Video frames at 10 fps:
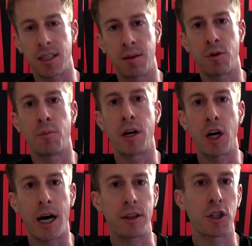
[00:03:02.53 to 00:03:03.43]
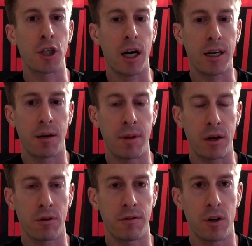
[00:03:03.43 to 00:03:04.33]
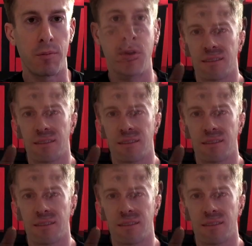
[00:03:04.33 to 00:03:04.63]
gimbal, but not the shotgun microphone.